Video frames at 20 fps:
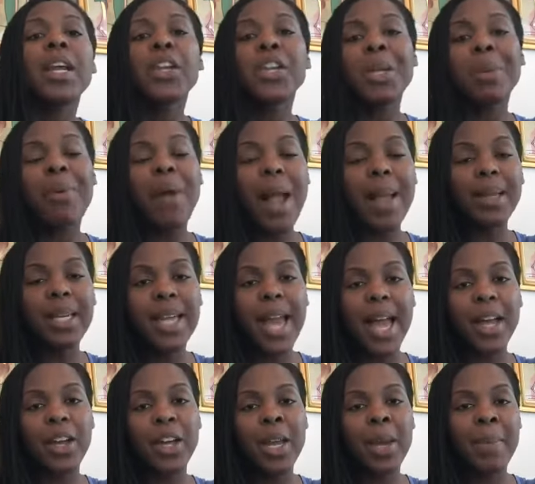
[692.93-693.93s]
You're probably
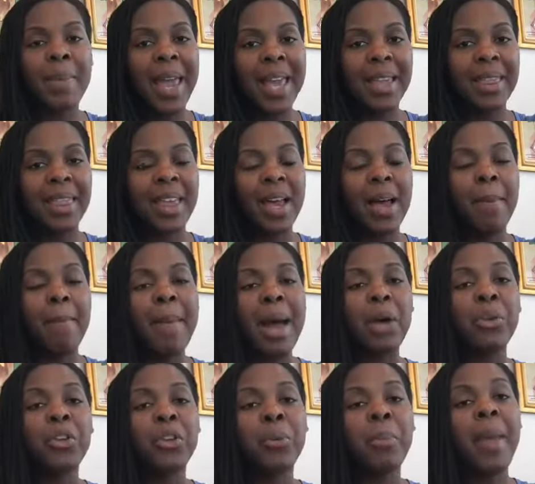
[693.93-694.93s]
not going to make the
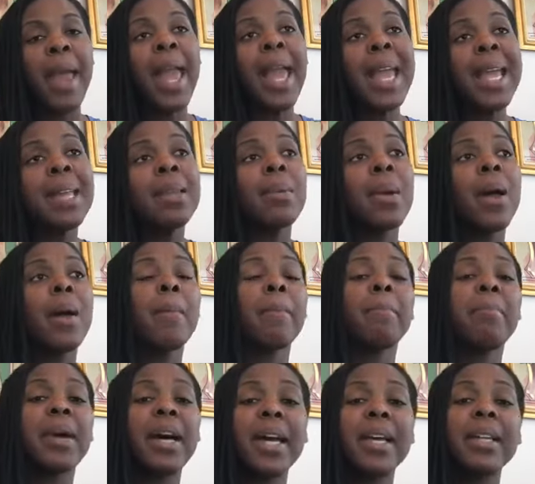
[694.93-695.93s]
amount you paid,
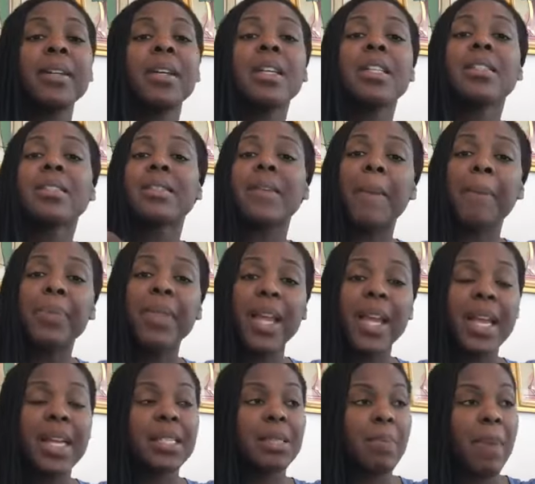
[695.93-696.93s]
but something
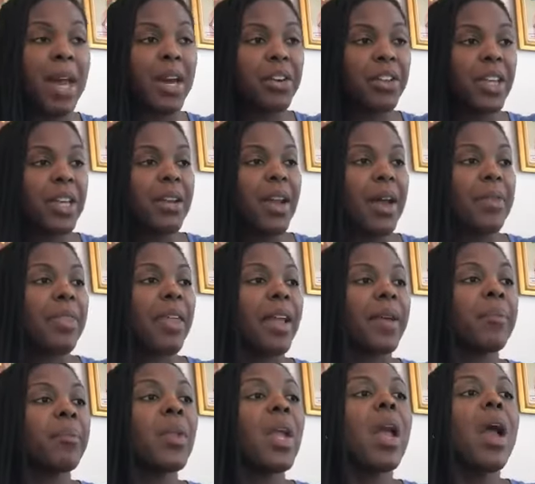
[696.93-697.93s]
is better than nothing.
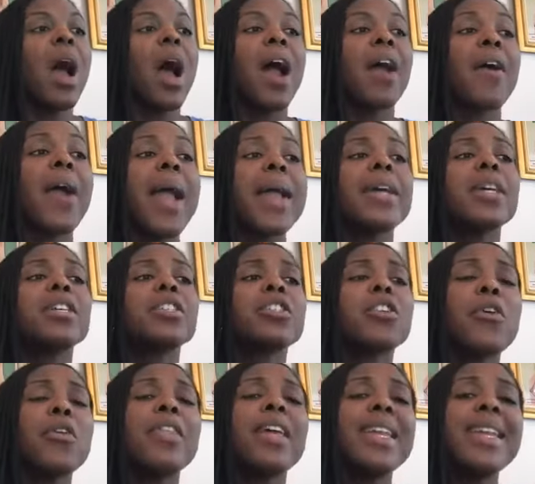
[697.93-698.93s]
All right,
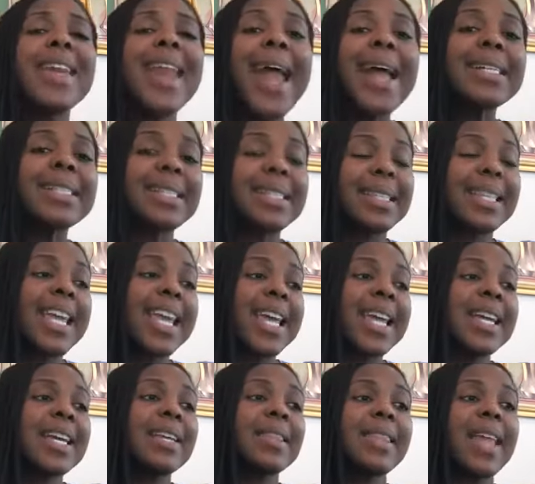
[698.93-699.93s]
so the next
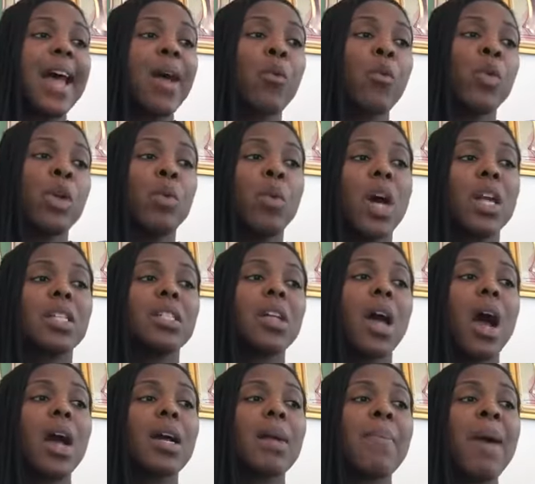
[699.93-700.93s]
thing that we want to
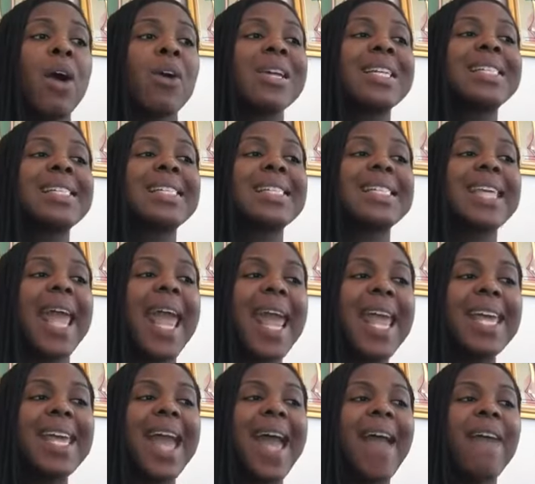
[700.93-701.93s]
talk about is
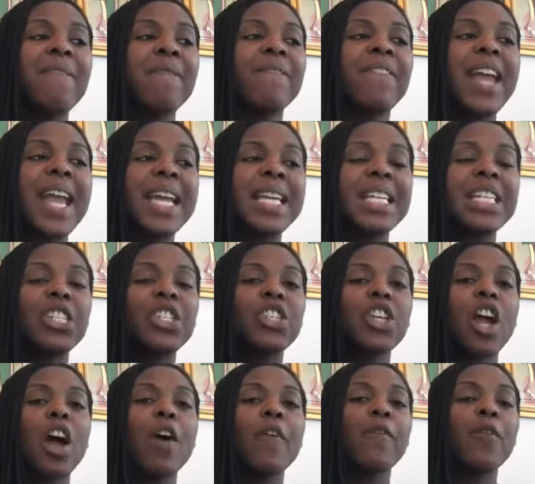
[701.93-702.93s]
take
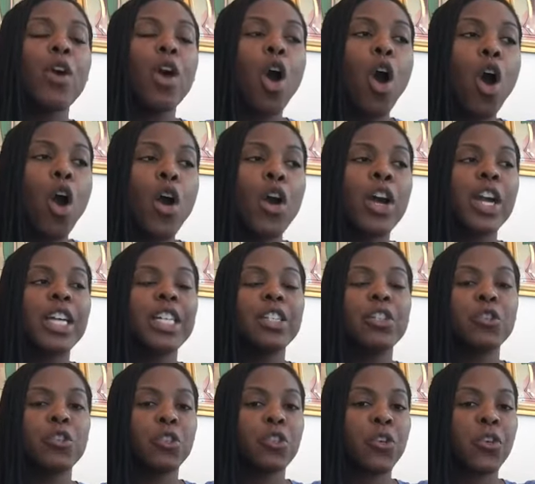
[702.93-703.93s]
advantage of car
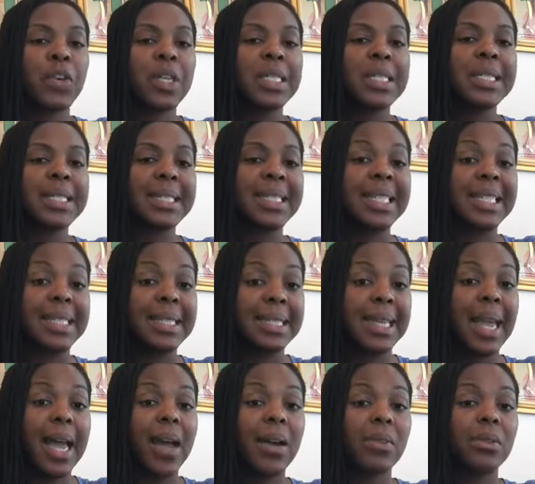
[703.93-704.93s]
insurance
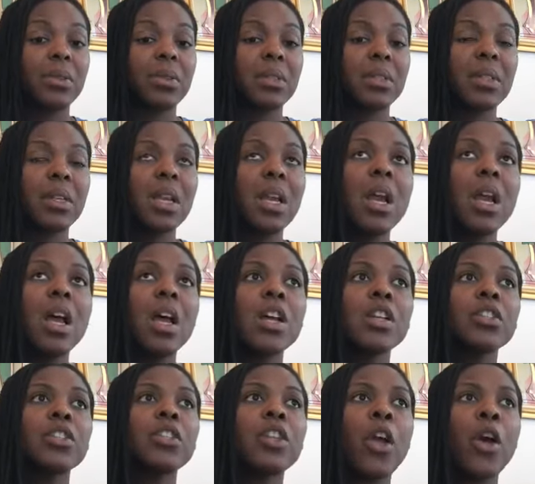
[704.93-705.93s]
discounts.
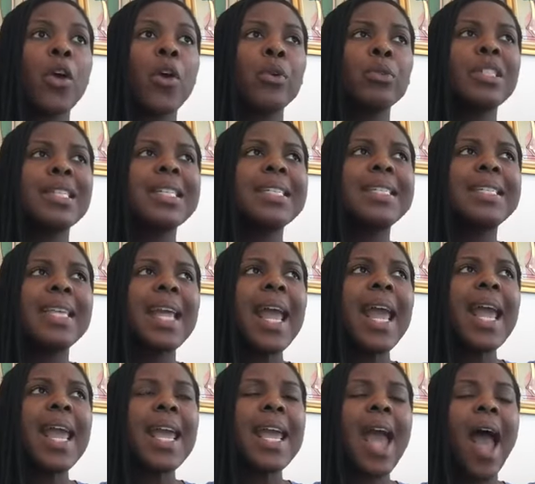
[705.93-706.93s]
So
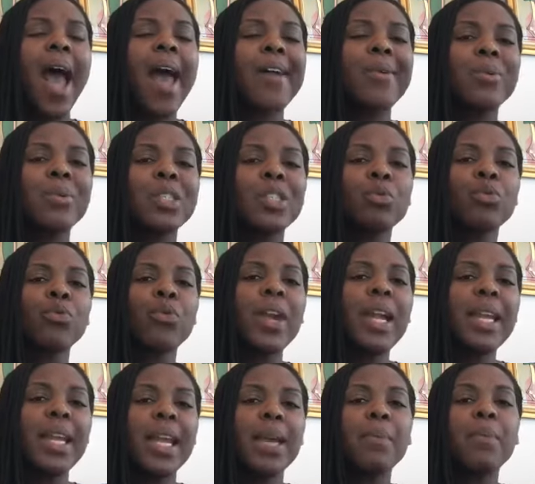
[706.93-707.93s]
today I was
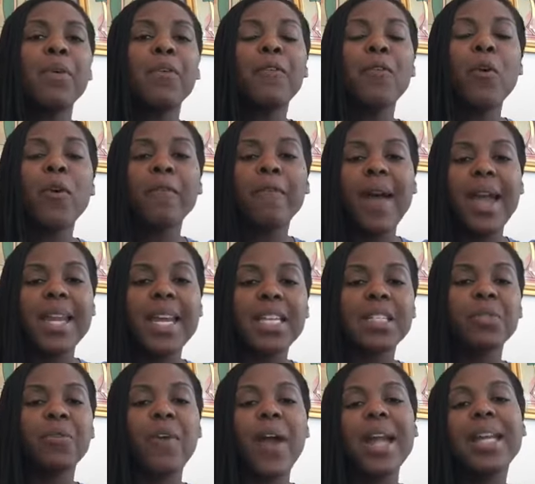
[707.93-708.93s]
reading, before
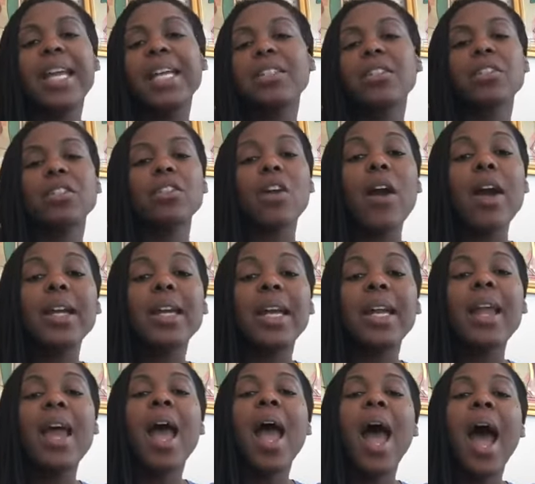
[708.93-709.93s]
Finance Friday
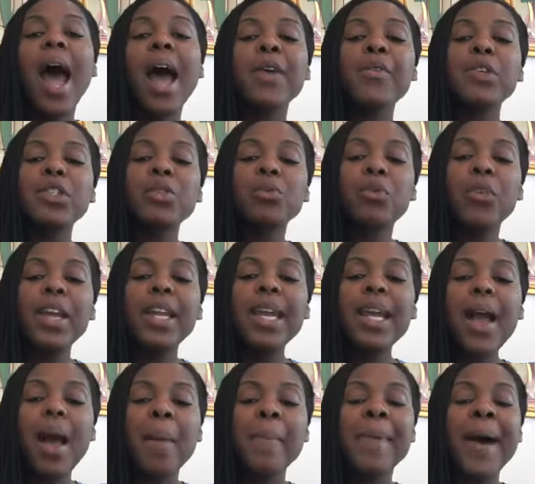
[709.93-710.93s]
started, I was
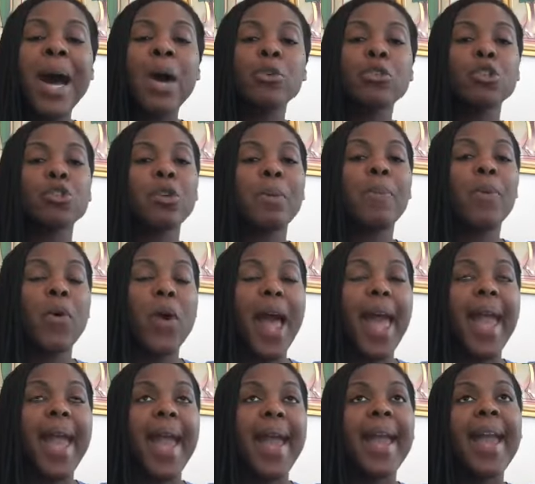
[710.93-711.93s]
reading about
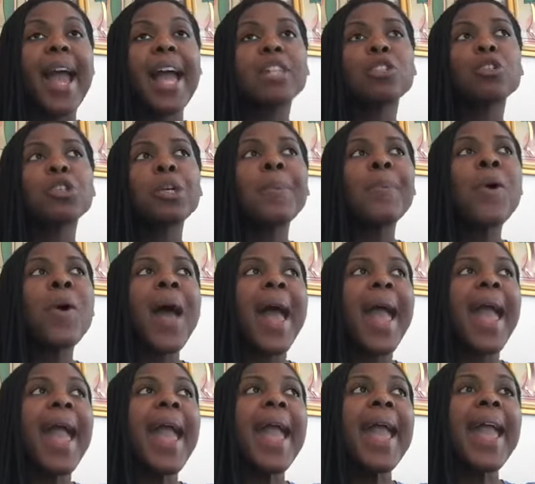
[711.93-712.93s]
AAA, and
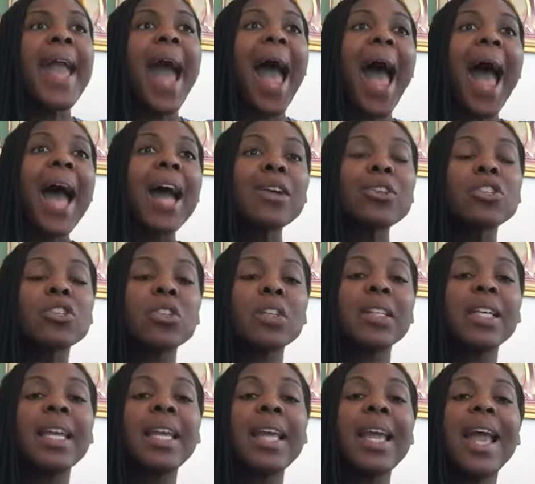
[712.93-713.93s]
AAA
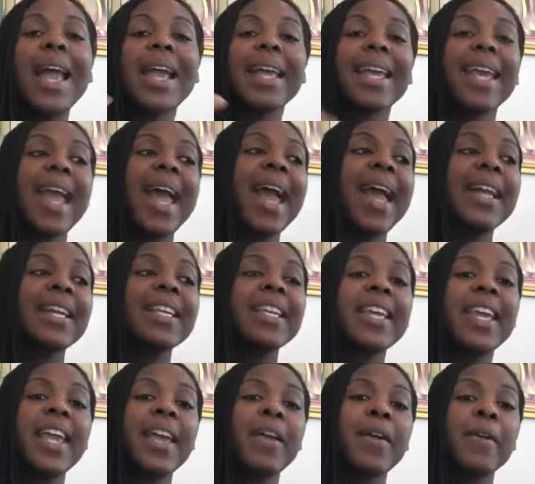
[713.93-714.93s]
actually can
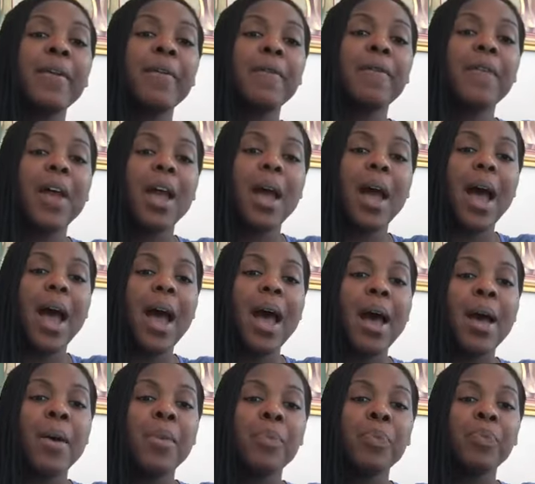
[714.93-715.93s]
give
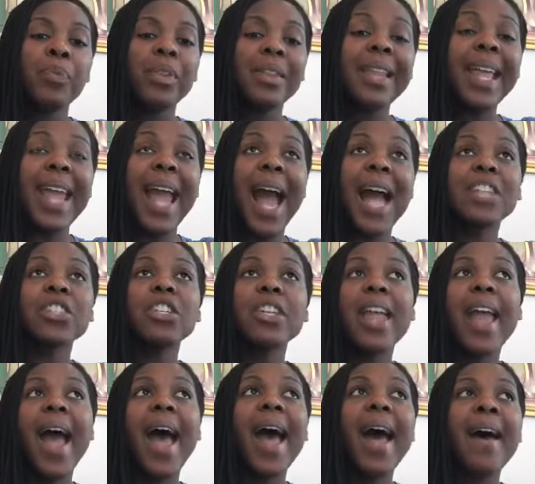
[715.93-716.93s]
they actually
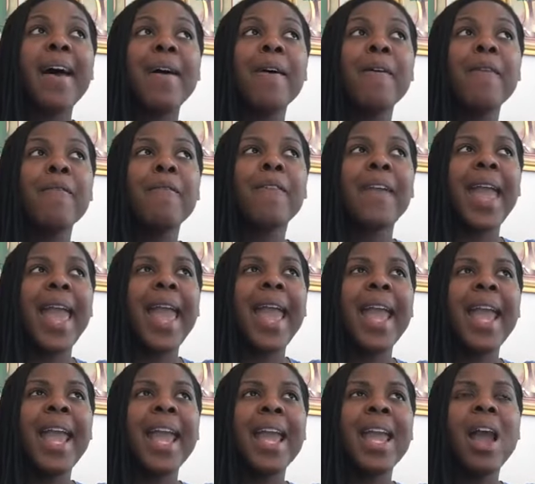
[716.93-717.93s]
have
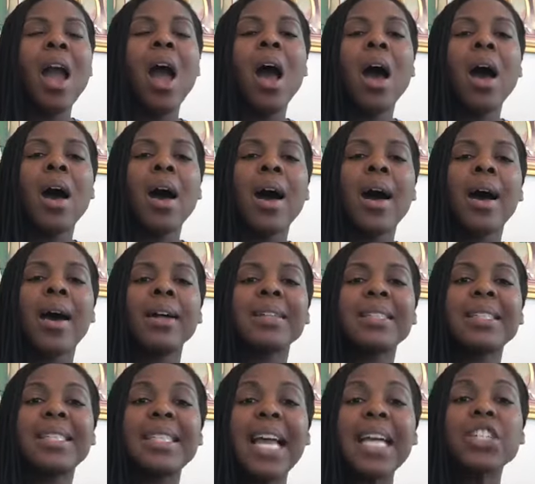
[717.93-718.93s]
a
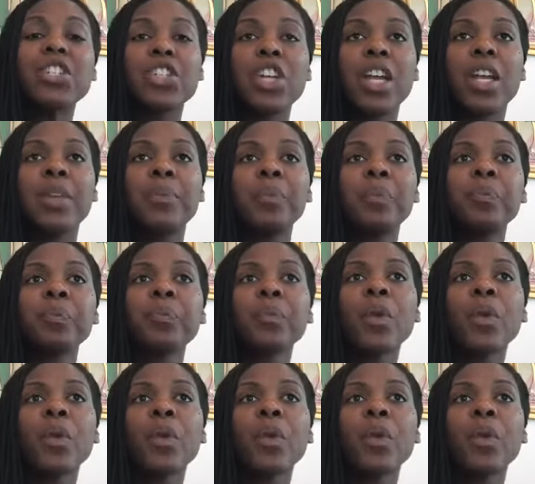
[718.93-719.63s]
section.